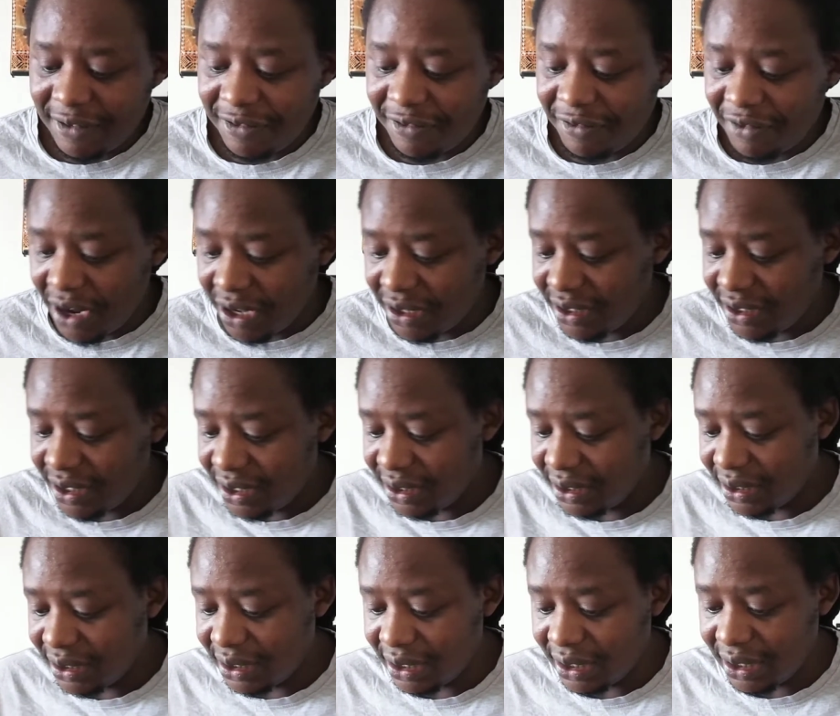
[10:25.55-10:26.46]

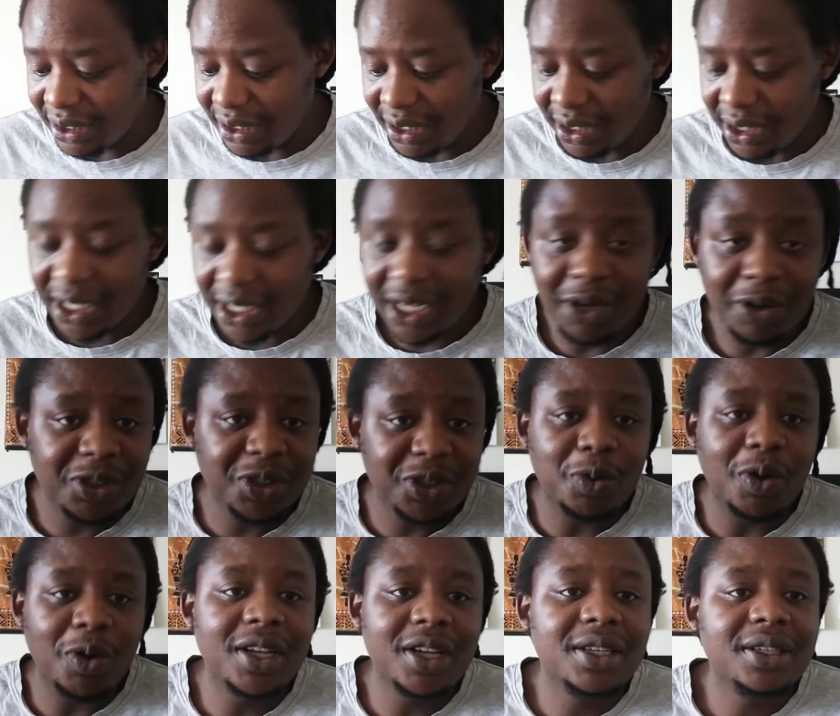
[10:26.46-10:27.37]
France, they
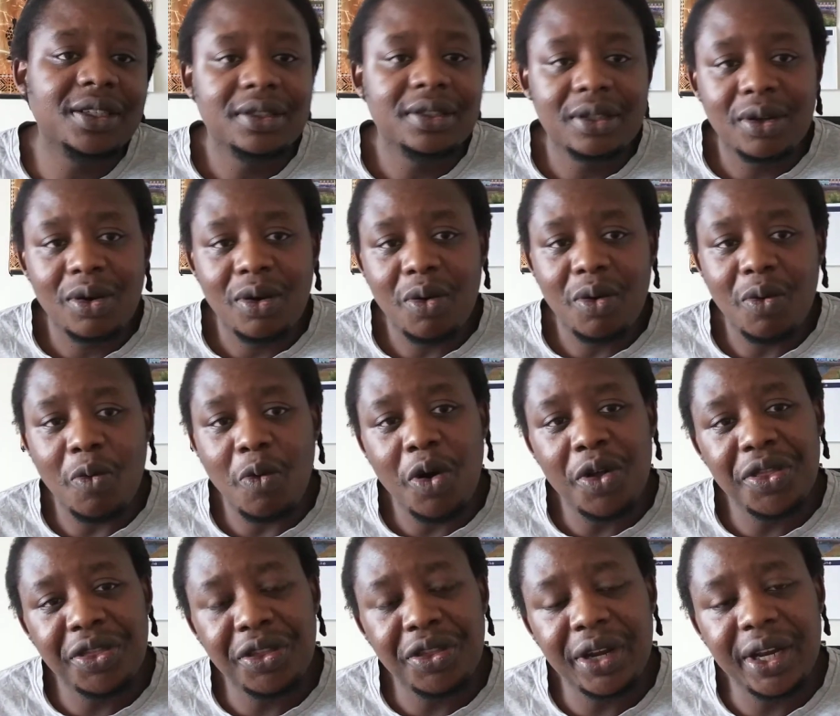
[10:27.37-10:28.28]
lost 1,
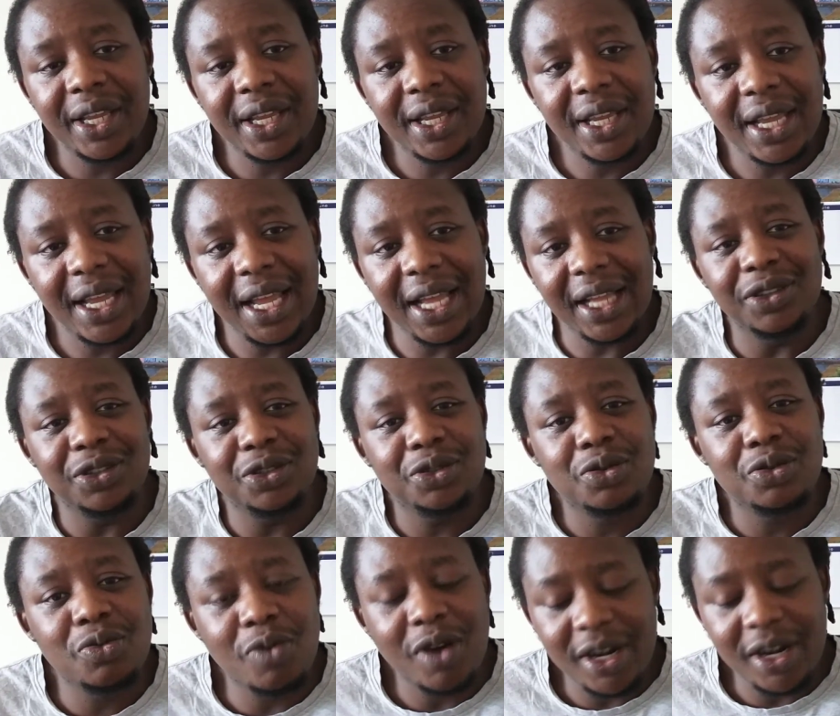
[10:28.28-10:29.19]
won 3, and
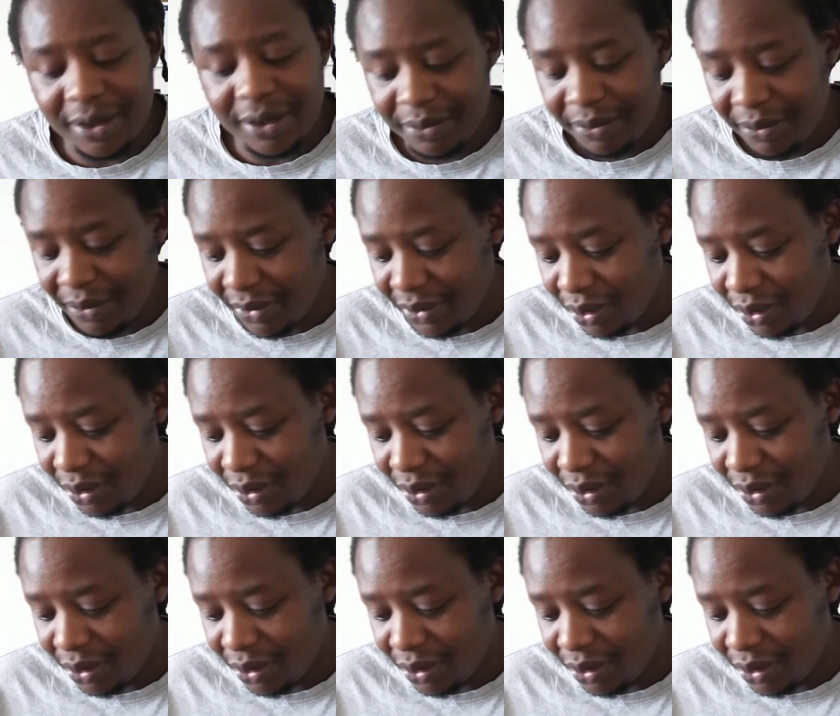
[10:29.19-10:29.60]
drew 1.